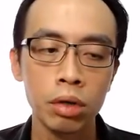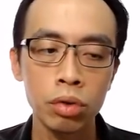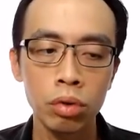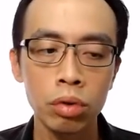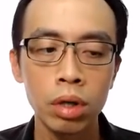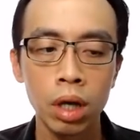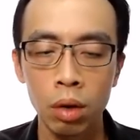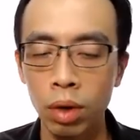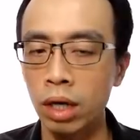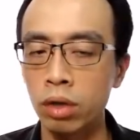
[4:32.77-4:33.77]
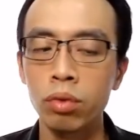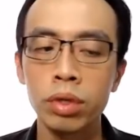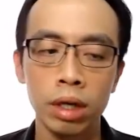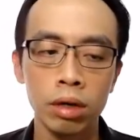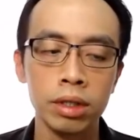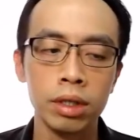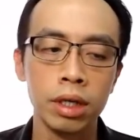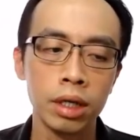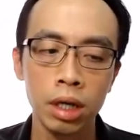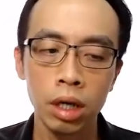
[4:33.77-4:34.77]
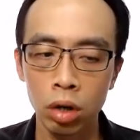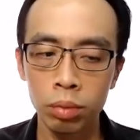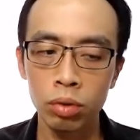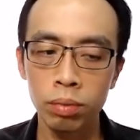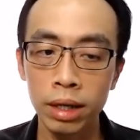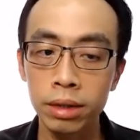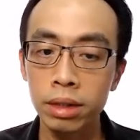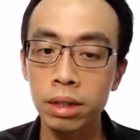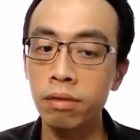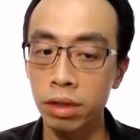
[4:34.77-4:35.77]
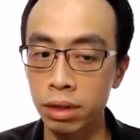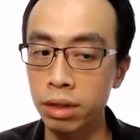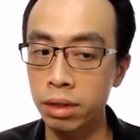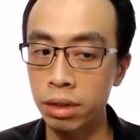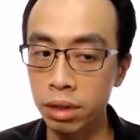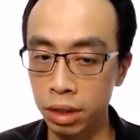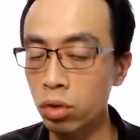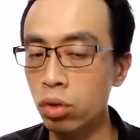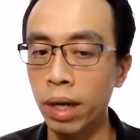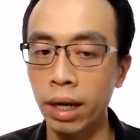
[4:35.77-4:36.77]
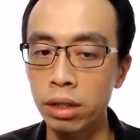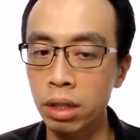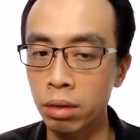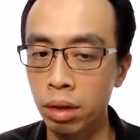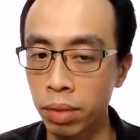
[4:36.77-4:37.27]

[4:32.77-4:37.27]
So what I do is I consider copper 2 plus versus nickel 2 plus,